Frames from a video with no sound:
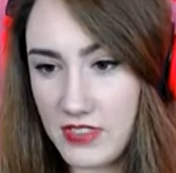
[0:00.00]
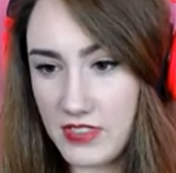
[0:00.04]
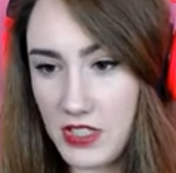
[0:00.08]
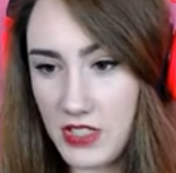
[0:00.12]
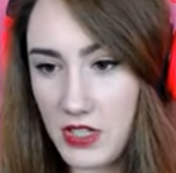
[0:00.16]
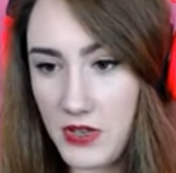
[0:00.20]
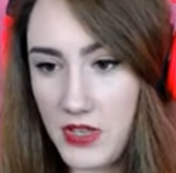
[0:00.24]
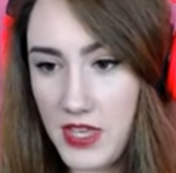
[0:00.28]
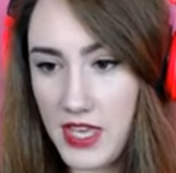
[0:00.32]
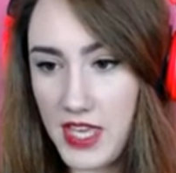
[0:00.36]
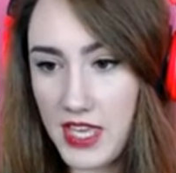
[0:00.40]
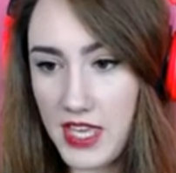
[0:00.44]

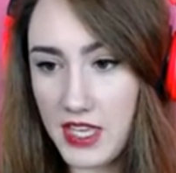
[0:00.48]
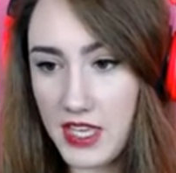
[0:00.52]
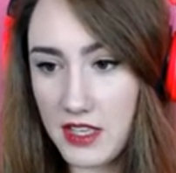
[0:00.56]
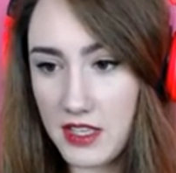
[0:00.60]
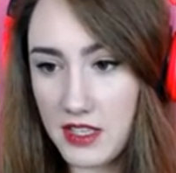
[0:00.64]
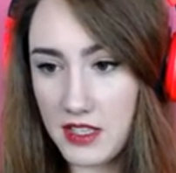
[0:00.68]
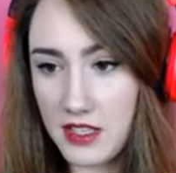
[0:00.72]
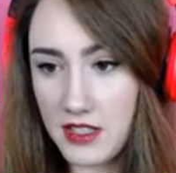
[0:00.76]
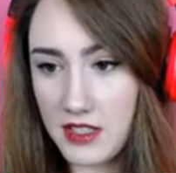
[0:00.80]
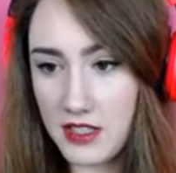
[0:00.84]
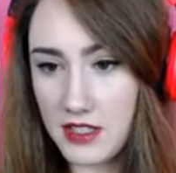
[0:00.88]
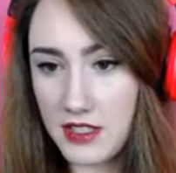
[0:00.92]
Yeah.
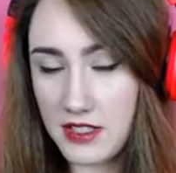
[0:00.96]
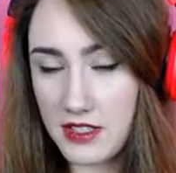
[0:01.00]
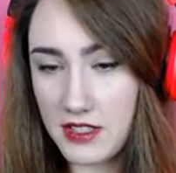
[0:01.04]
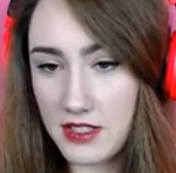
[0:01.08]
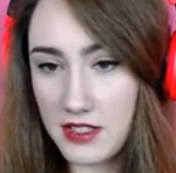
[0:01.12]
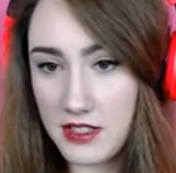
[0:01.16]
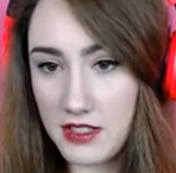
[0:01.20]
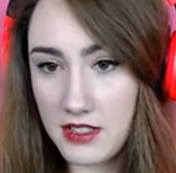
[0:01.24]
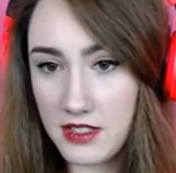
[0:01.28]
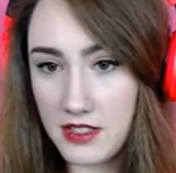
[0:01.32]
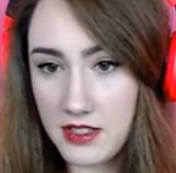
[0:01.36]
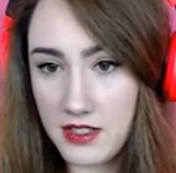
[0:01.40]
Of
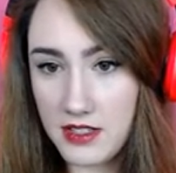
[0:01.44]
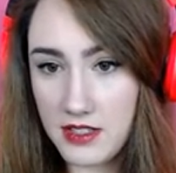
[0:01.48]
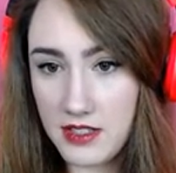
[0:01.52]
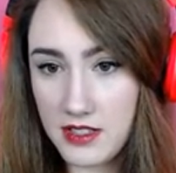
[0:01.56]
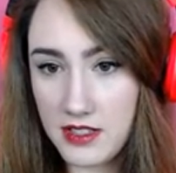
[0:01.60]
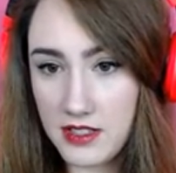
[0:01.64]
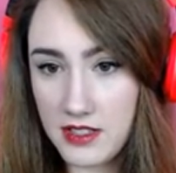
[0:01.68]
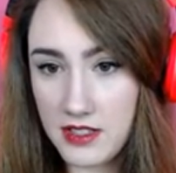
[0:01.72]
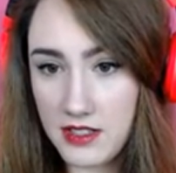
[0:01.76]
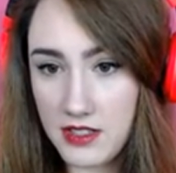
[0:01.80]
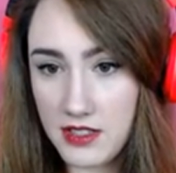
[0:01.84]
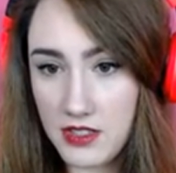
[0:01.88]
course.
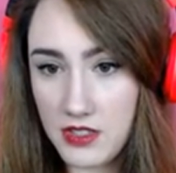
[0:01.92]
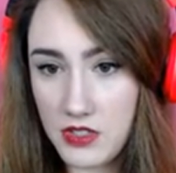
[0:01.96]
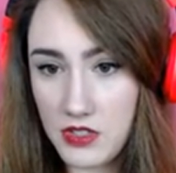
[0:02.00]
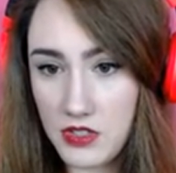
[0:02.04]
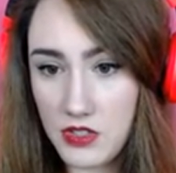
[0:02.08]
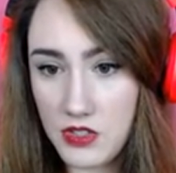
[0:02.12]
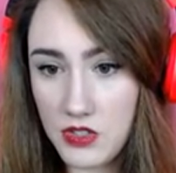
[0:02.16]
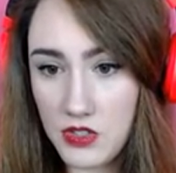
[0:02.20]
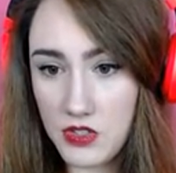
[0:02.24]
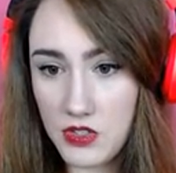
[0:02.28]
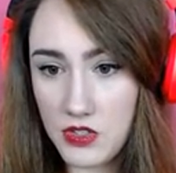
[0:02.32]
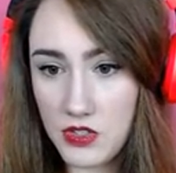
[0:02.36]

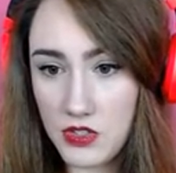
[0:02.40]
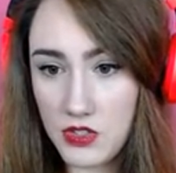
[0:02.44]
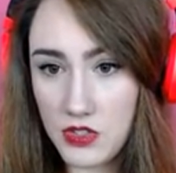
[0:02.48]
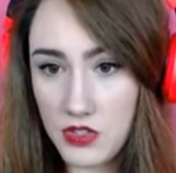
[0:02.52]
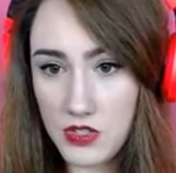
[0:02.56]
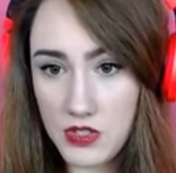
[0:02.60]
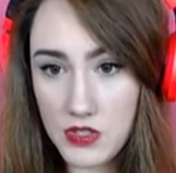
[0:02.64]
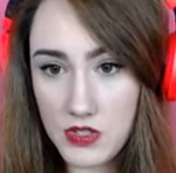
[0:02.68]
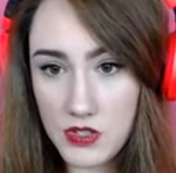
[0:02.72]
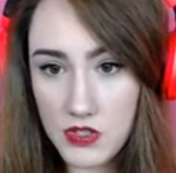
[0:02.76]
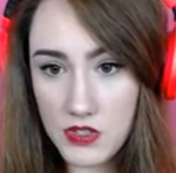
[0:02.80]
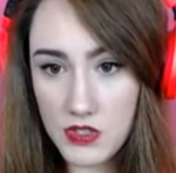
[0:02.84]

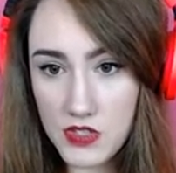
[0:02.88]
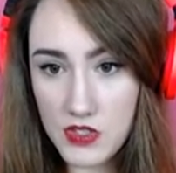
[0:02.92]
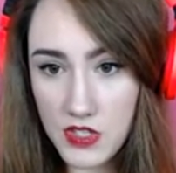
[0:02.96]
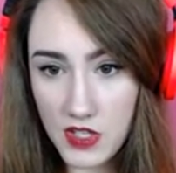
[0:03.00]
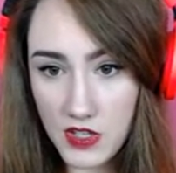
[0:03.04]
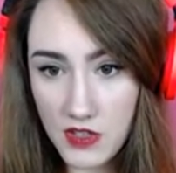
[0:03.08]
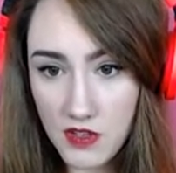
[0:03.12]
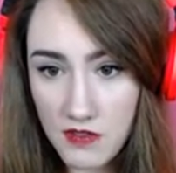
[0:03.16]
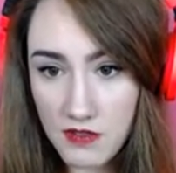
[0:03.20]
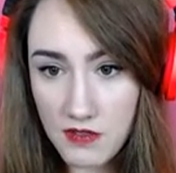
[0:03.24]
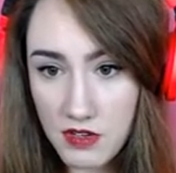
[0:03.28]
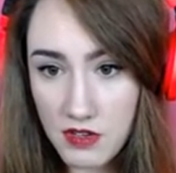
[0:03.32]

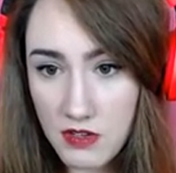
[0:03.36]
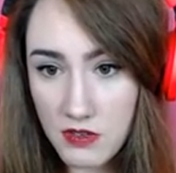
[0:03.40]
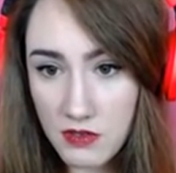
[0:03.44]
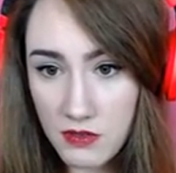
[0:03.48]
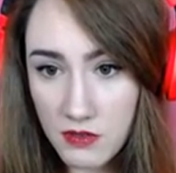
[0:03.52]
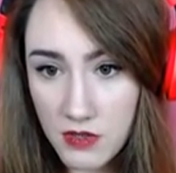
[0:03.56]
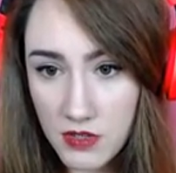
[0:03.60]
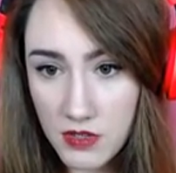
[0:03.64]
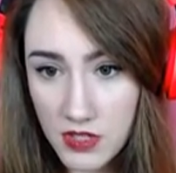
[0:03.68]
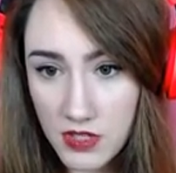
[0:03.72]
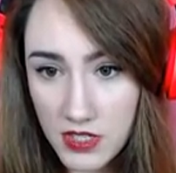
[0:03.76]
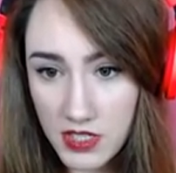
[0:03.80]

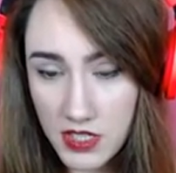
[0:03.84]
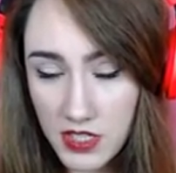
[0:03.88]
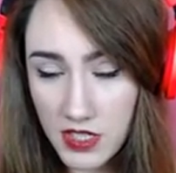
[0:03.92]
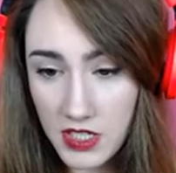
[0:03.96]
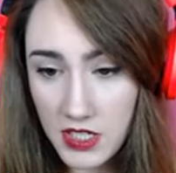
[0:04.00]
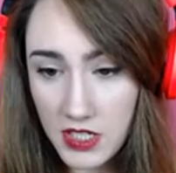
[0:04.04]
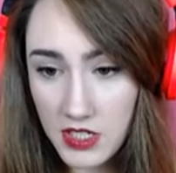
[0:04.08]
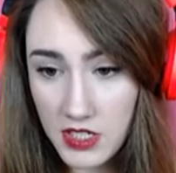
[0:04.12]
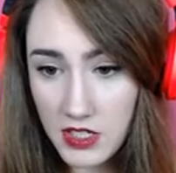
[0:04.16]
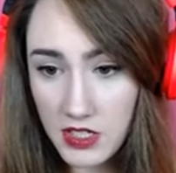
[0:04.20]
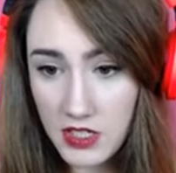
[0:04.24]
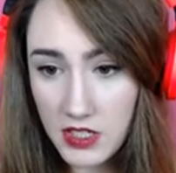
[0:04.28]
Sylvanwood?
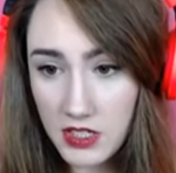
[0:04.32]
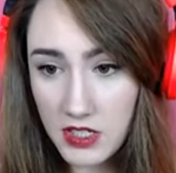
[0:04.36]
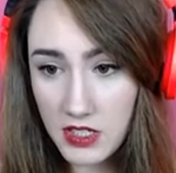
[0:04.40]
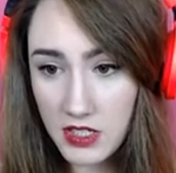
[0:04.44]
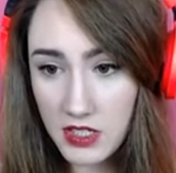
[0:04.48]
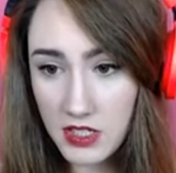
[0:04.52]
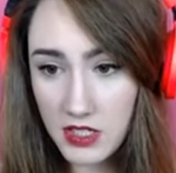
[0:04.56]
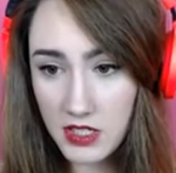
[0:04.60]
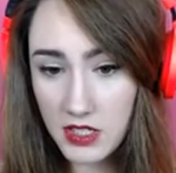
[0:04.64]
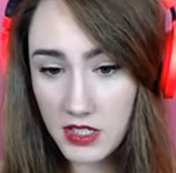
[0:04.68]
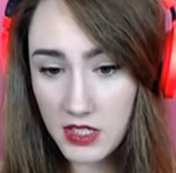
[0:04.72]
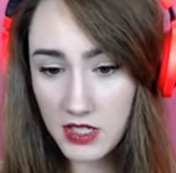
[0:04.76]

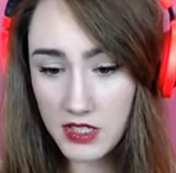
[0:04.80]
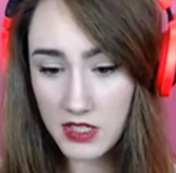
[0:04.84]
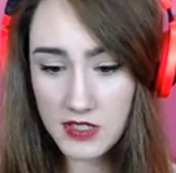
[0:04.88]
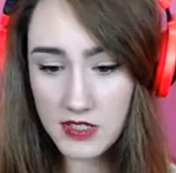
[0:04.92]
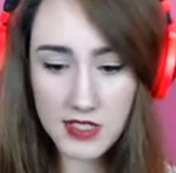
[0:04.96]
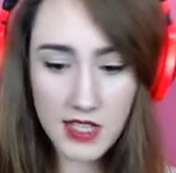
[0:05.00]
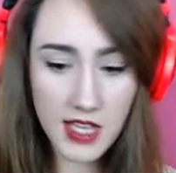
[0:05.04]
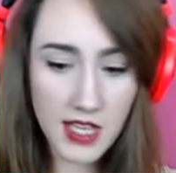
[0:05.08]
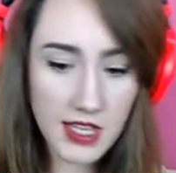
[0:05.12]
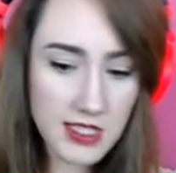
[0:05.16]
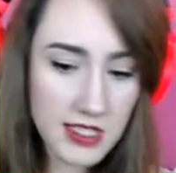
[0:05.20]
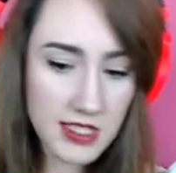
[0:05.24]
Is
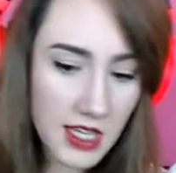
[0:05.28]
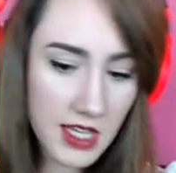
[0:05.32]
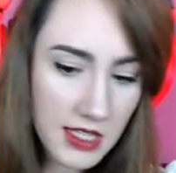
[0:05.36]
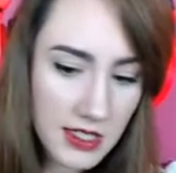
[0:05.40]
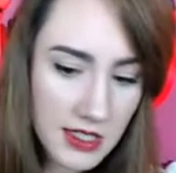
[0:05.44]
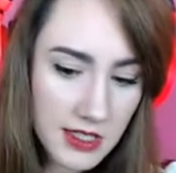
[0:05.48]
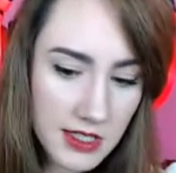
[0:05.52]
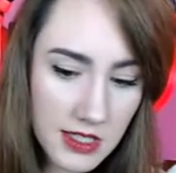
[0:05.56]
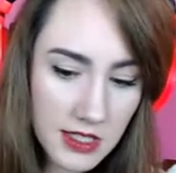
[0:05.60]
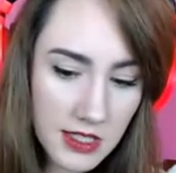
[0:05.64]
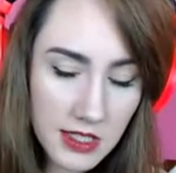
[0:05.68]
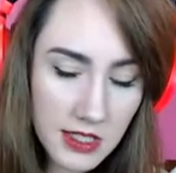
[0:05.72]
that
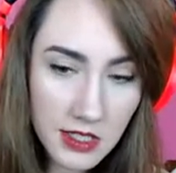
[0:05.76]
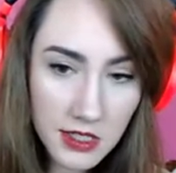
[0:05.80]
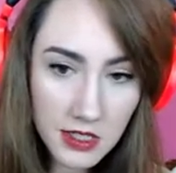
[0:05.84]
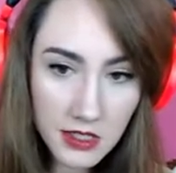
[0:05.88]
tasty?